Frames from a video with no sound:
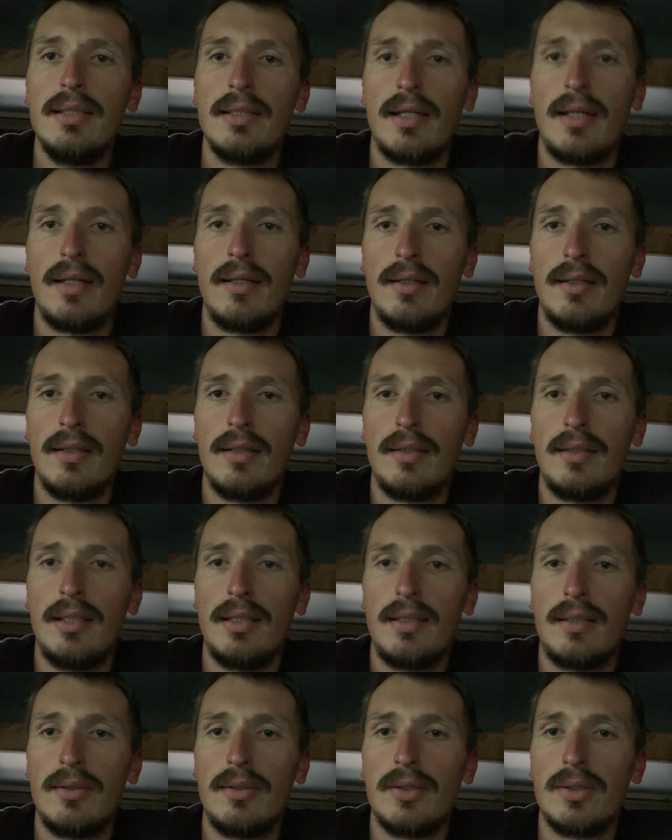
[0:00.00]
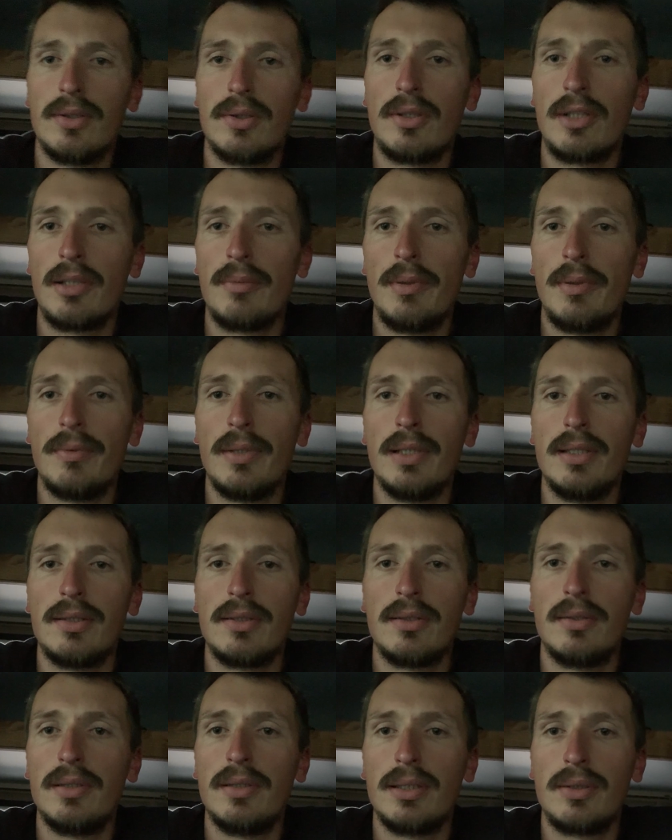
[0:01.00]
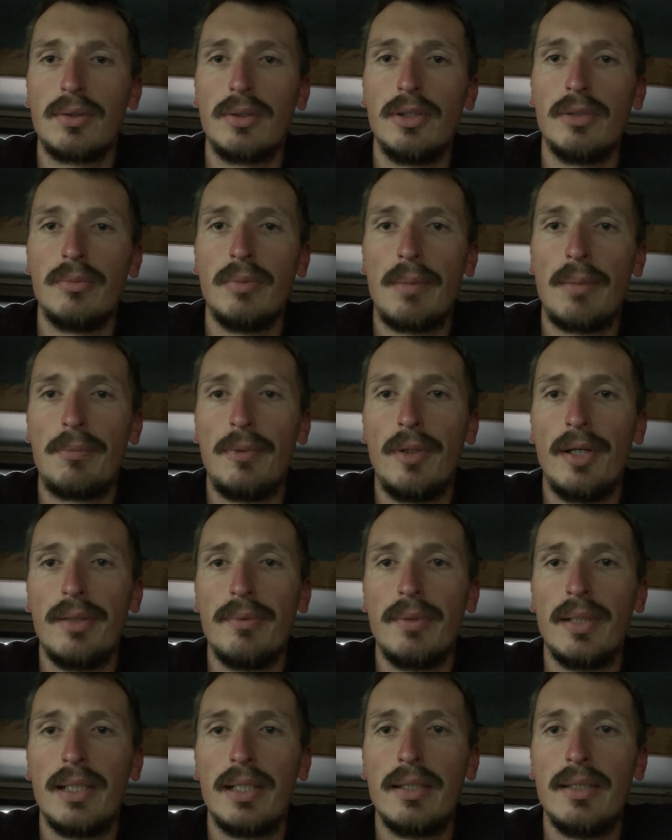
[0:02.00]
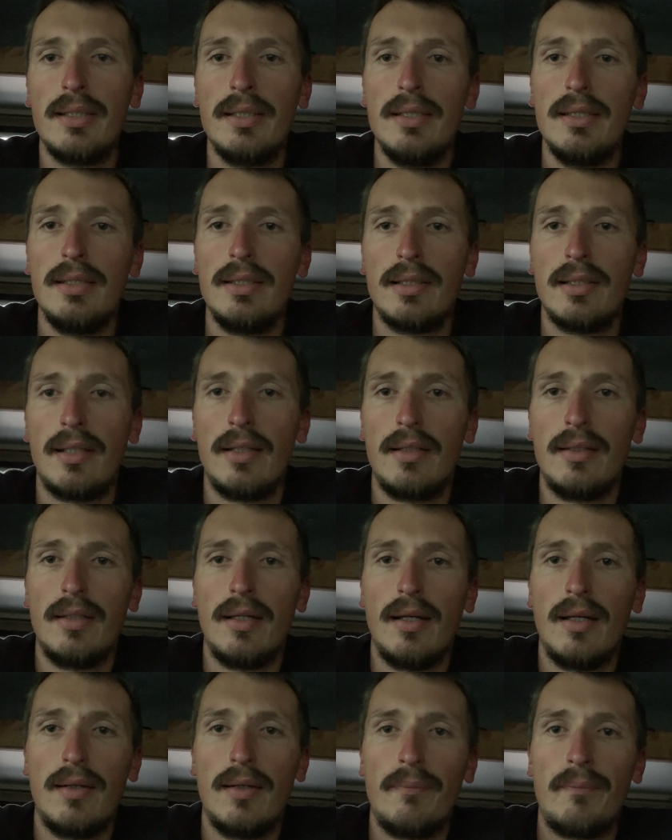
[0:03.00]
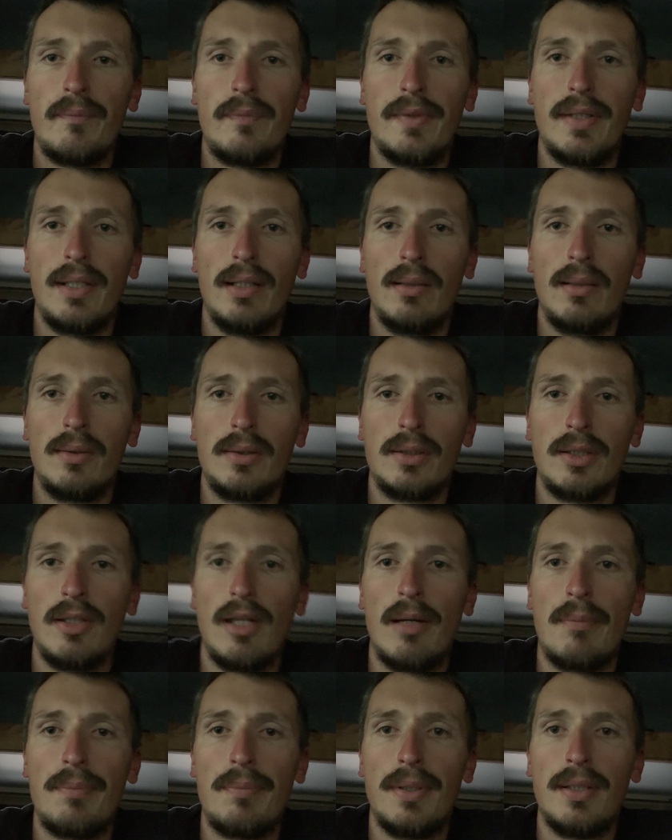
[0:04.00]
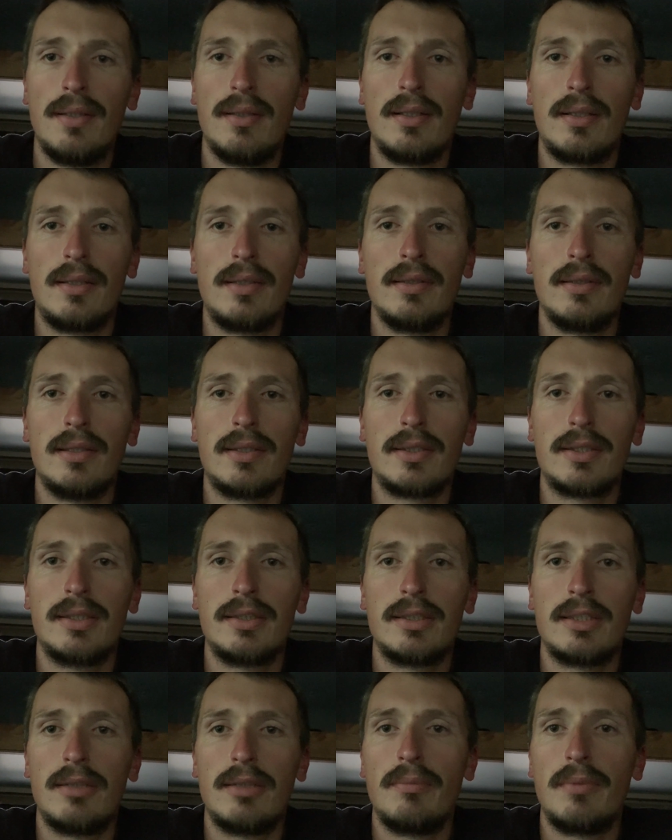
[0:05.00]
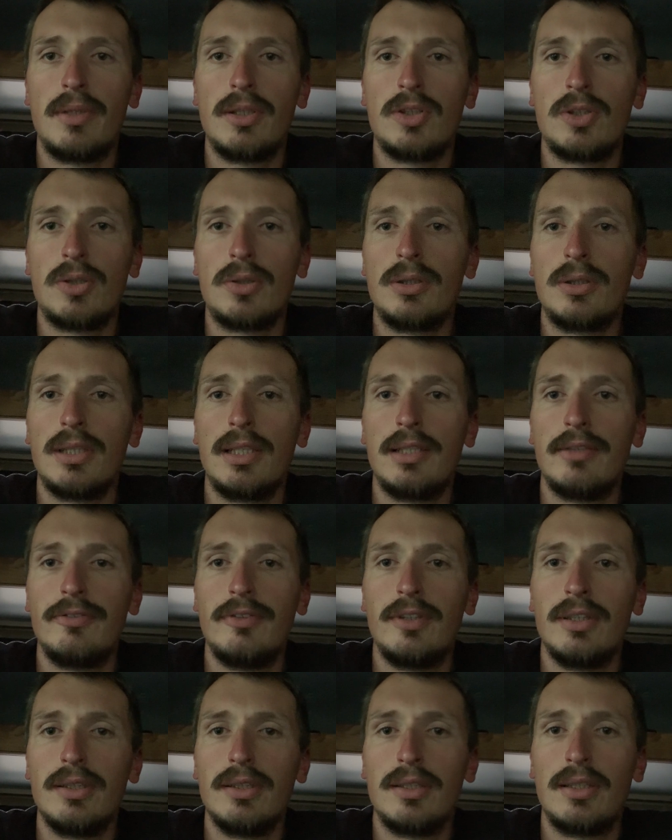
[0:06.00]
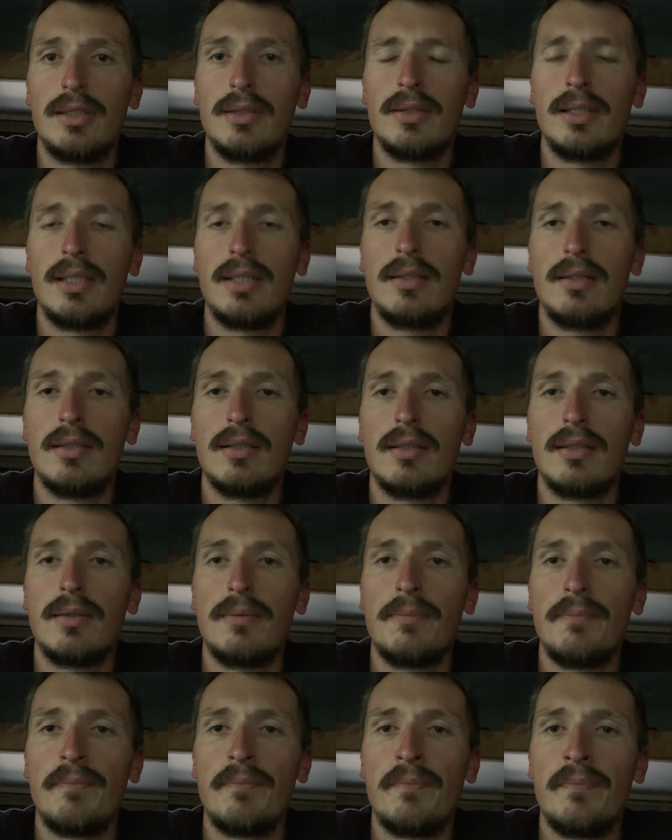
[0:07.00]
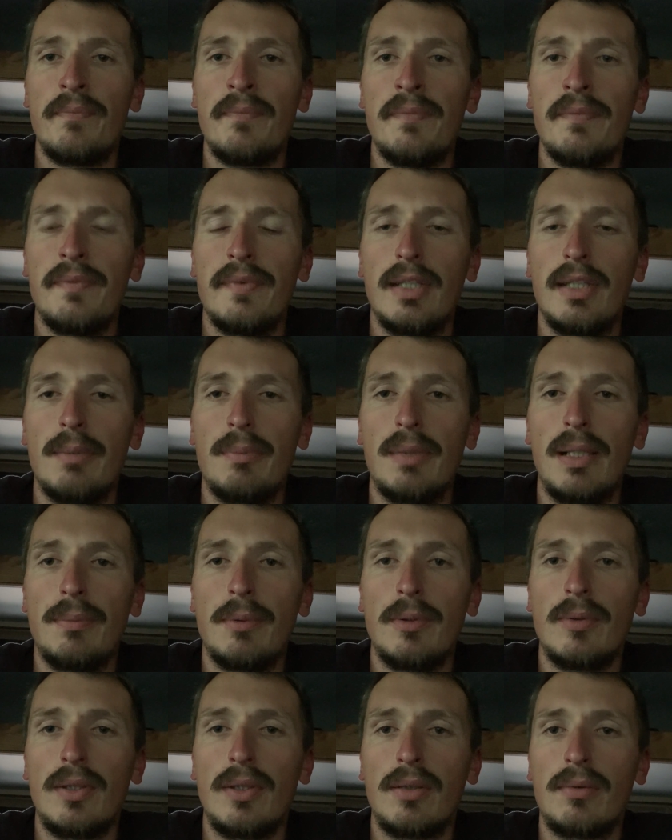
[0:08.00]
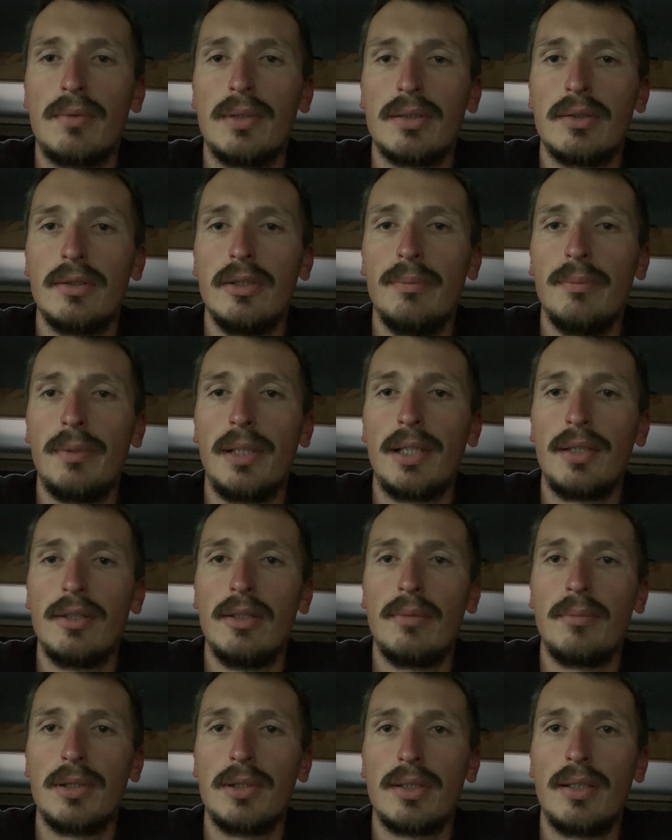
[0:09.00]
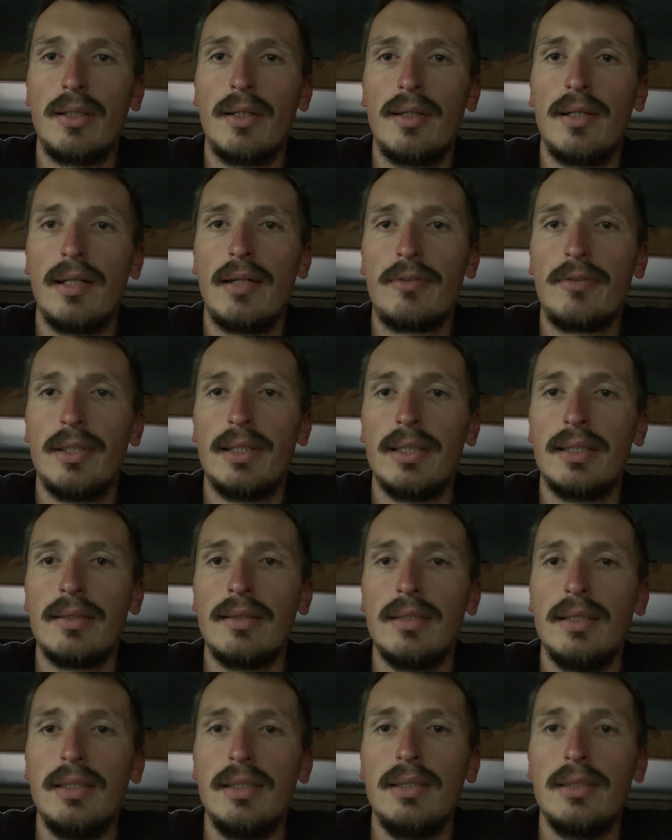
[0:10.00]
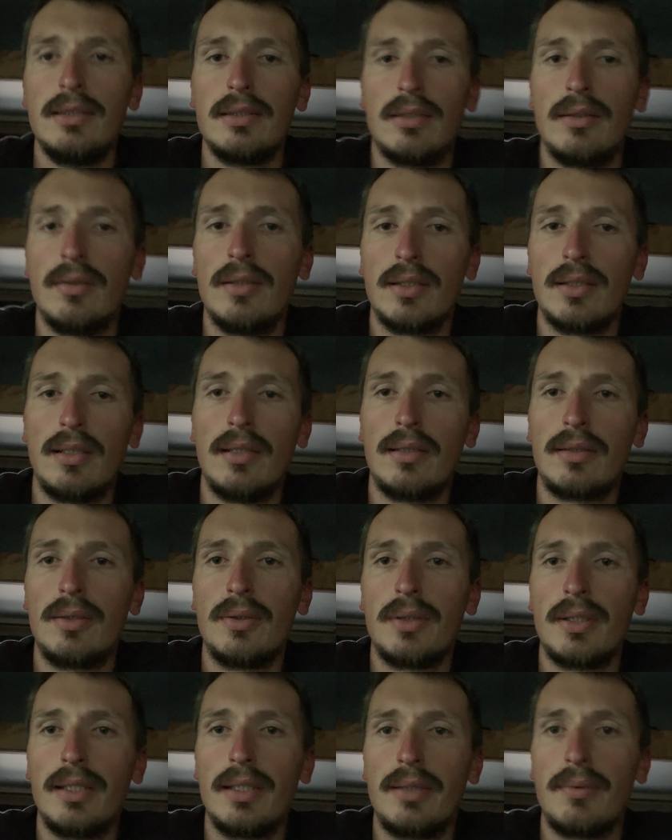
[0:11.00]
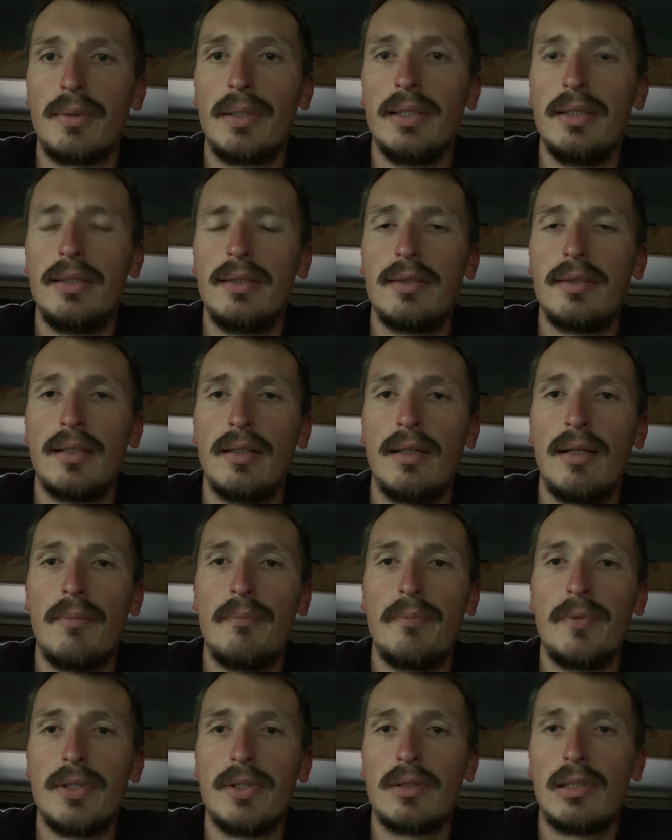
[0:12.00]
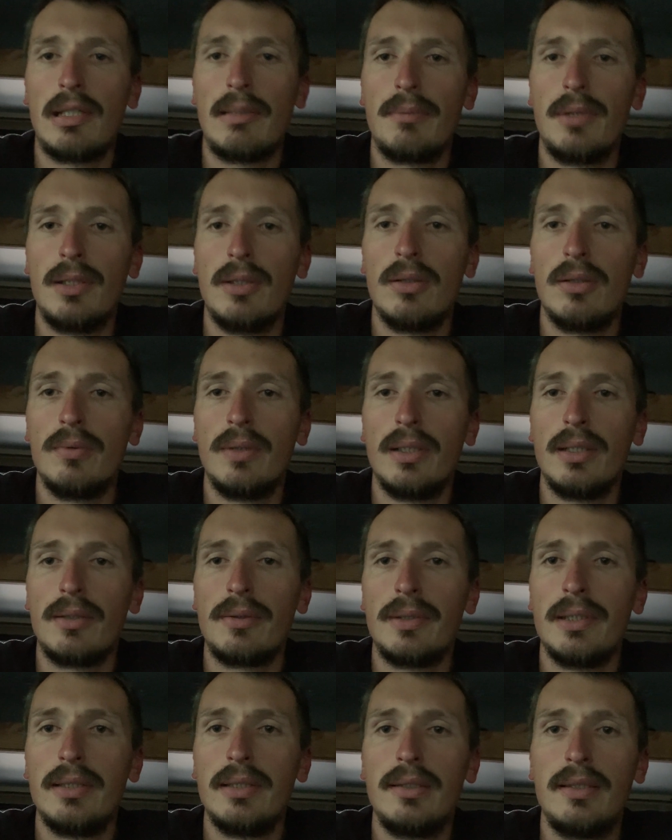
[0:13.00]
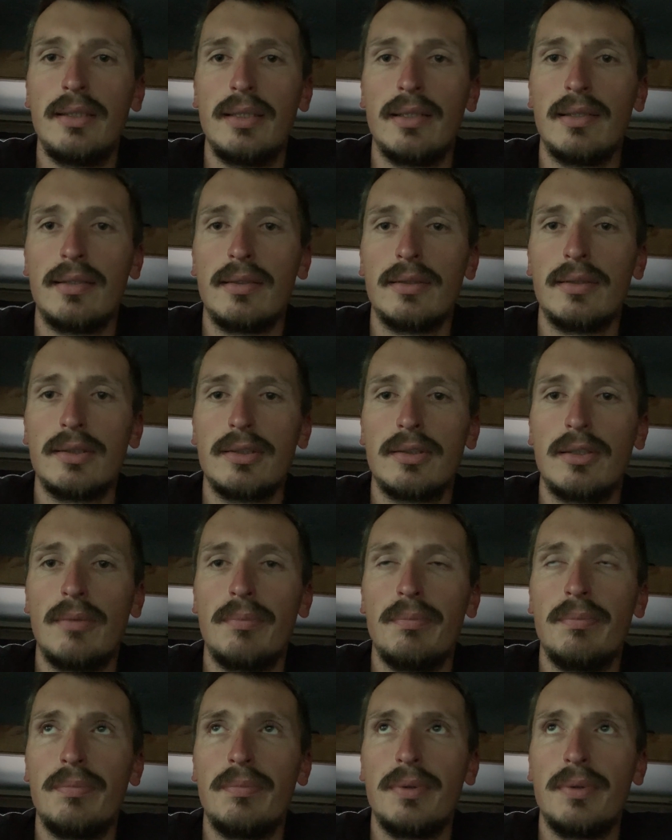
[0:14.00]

and they can just order me one. So I called them up right away, and they looked it up in their system, and sure enough, they still had the paperwork with all the part numbers on it and everything. So I was like, okay, great, just let me know when they're in, and I'll stop